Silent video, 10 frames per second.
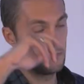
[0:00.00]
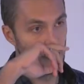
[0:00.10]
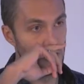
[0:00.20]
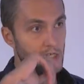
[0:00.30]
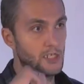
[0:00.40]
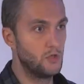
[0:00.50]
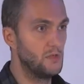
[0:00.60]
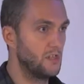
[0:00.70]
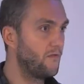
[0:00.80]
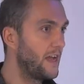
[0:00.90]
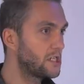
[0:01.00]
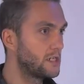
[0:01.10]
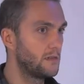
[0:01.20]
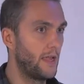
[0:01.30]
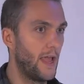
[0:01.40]
in a distributed
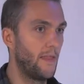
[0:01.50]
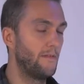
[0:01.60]
fashion and